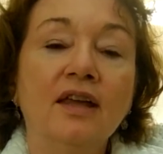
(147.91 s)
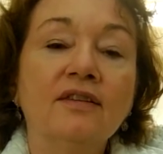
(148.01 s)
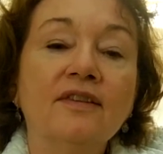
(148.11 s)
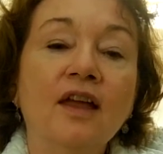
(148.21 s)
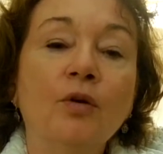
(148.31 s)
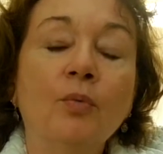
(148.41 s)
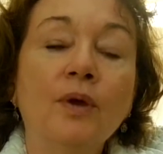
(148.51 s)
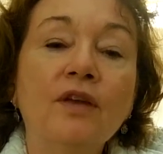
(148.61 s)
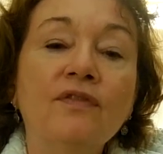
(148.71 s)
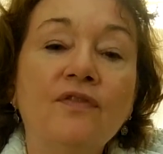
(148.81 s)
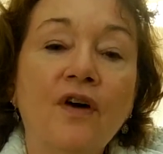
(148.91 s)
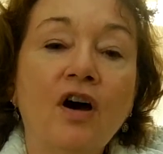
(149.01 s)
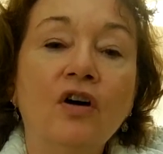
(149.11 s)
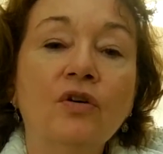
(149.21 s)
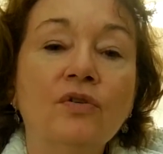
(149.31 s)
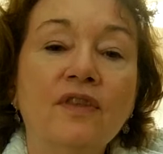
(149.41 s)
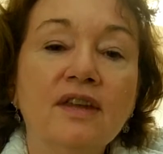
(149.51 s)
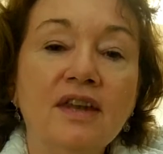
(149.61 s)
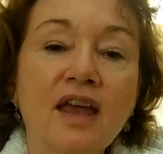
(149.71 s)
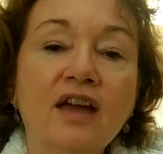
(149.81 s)
is that we follow the
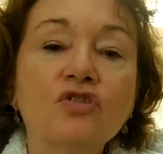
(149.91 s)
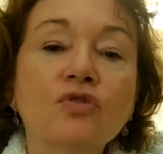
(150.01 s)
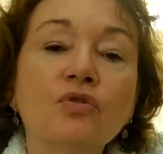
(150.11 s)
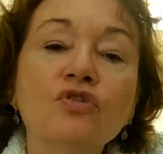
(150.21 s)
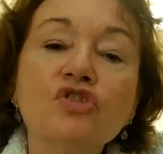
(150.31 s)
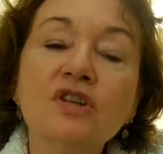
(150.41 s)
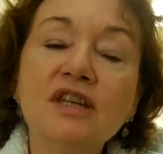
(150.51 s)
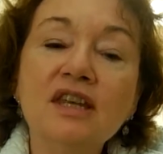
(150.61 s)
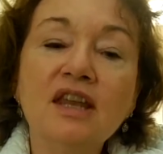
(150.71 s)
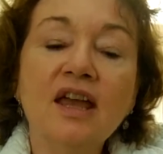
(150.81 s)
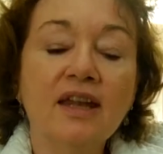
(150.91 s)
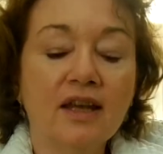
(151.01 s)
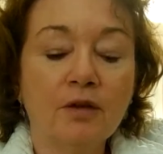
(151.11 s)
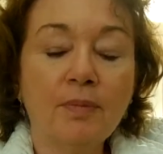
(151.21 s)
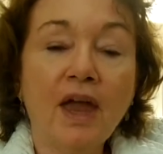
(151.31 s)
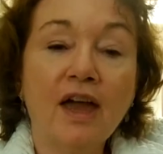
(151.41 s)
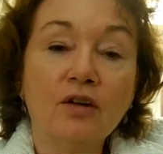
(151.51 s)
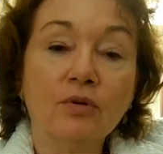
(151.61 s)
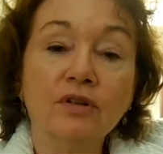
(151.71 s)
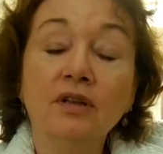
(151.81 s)
natural genetic
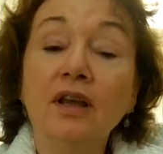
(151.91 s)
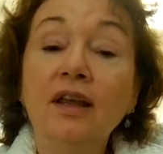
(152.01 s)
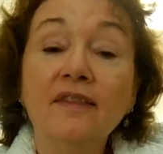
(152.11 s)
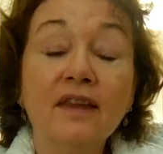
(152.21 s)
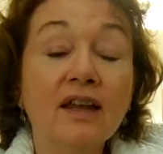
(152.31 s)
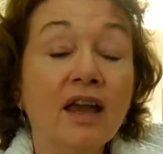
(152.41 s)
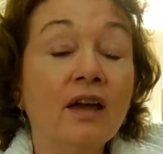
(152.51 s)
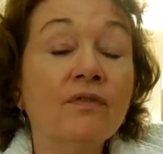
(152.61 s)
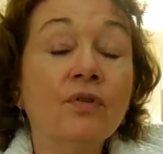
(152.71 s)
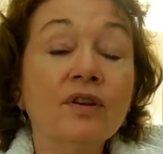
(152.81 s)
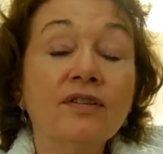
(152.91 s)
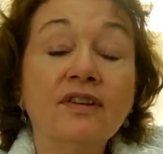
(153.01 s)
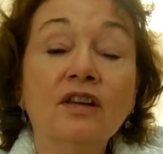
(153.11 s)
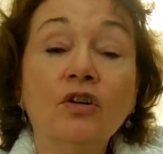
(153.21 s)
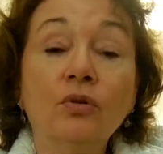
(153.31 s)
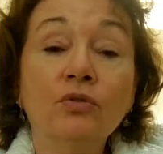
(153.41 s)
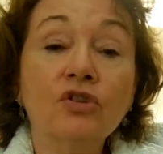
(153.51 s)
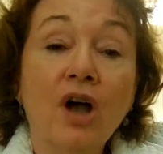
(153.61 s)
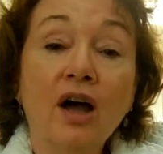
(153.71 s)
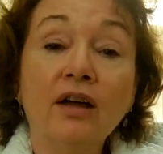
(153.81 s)
pattern that every single
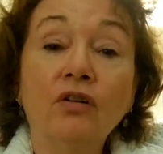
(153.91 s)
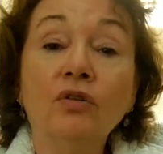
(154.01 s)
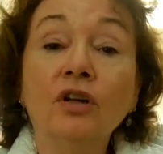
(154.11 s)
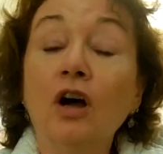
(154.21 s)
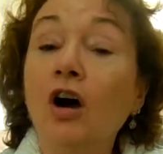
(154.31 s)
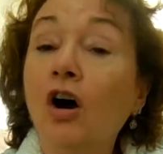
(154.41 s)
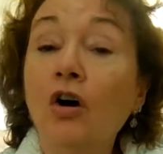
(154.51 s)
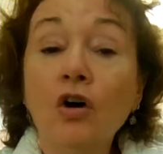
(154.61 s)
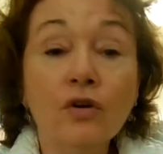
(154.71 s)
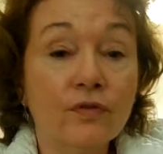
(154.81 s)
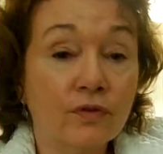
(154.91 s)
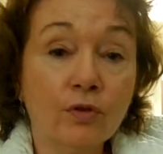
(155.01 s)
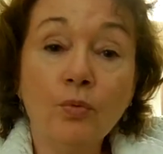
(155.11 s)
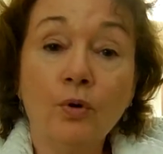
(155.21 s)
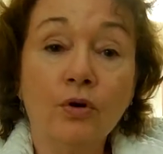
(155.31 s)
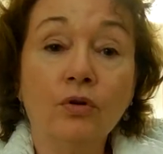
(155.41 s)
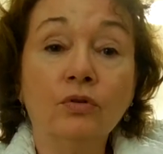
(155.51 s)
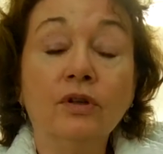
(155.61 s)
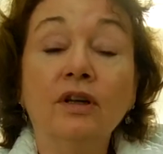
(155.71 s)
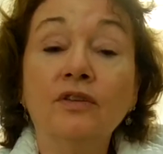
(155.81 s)
child all over the
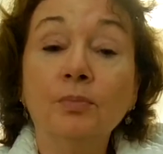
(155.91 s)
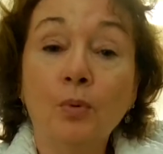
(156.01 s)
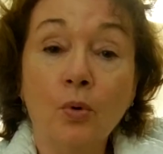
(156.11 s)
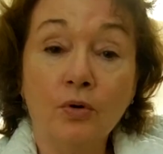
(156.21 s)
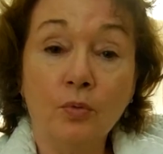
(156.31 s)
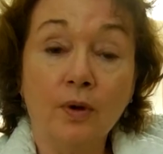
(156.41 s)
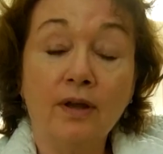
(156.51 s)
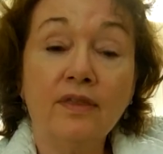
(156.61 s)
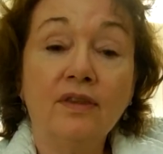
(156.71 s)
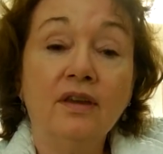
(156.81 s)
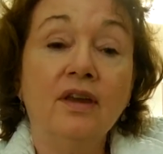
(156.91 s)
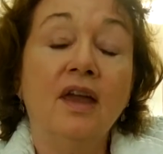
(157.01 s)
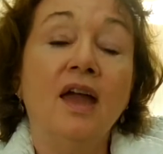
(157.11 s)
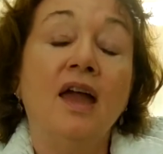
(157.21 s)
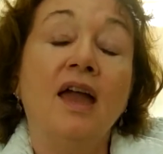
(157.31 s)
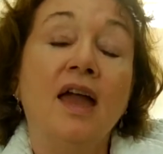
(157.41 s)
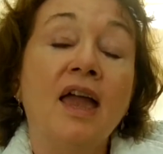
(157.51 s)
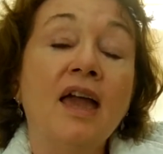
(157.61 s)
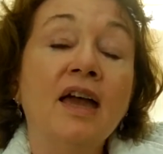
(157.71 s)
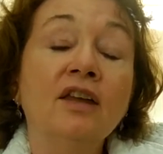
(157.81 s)
world is born with.
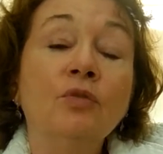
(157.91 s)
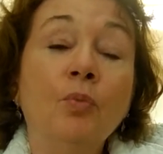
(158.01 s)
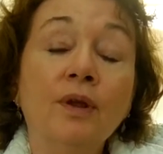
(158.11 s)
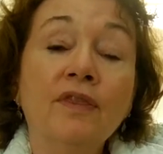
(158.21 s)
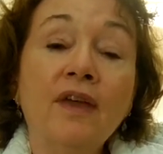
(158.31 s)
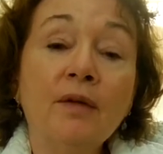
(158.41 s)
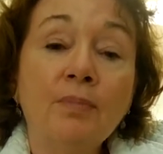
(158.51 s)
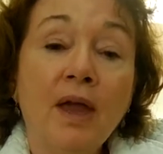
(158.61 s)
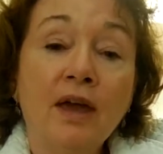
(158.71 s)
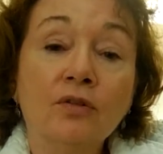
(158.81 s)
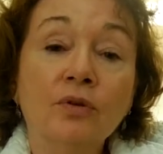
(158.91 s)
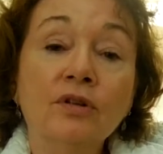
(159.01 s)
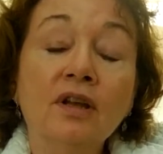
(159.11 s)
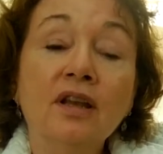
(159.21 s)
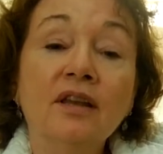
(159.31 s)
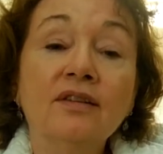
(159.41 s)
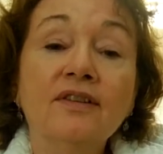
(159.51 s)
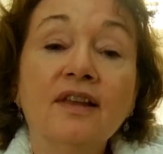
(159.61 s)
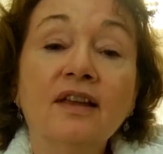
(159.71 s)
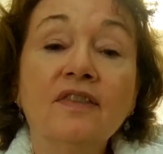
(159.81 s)
And with that pattern
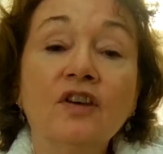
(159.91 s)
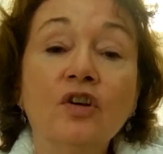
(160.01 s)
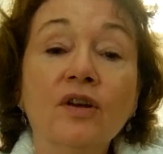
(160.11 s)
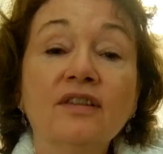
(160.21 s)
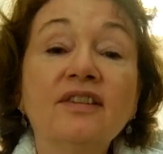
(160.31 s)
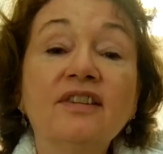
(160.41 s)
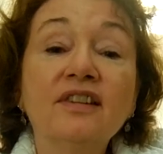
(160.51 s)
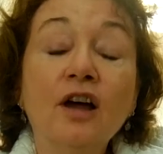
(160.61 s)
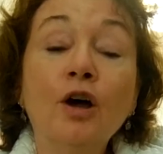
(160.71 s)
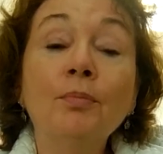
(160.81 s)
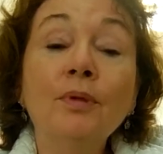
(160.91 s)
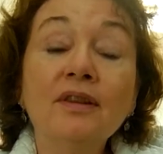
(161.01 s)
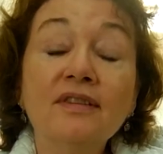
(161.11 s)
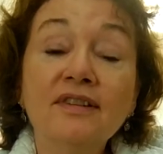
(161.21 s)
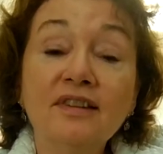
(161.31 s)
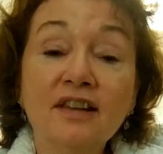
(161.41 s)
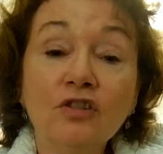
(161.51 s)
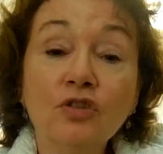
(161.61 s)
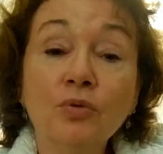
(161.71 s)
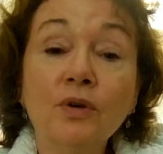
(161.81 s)
is that there is some
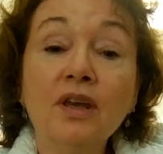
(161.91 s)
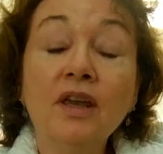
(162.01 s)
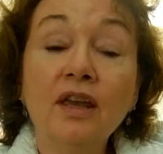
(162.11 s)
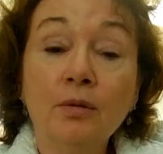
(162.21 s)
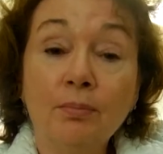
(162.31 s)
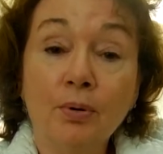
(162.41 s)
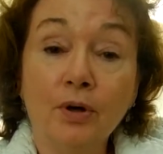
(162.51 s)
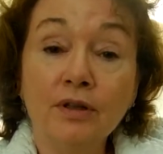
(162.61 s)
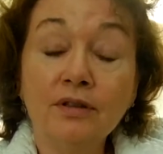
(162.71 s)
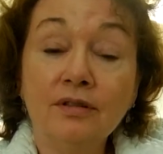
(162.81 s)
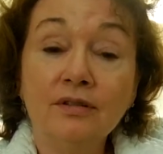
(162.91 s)
sensory input,